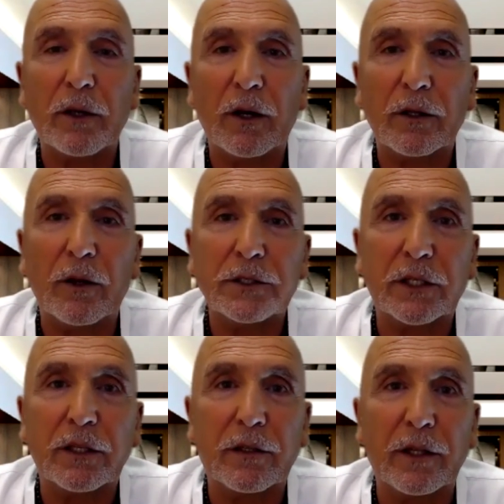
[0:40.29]
I'd like to
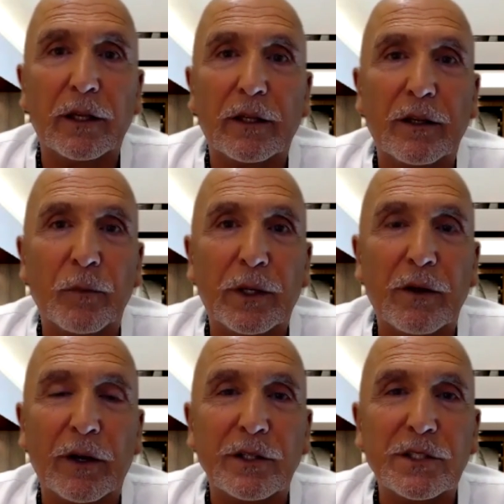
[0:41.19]
think, and
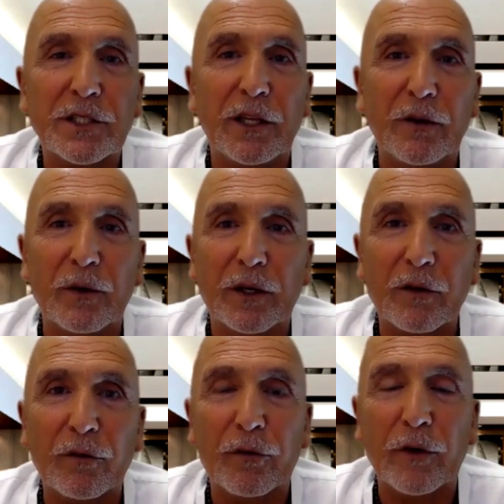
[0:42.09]
I consider you a
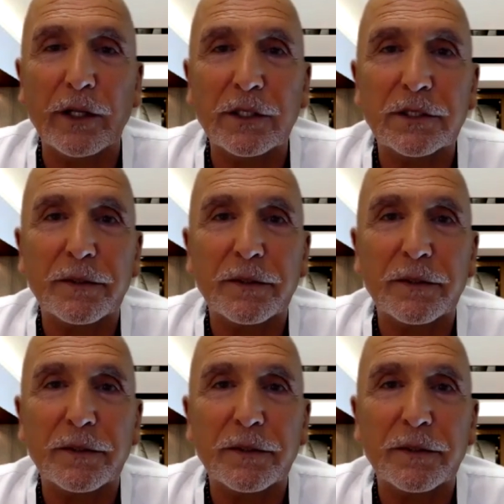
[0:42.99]
good friend,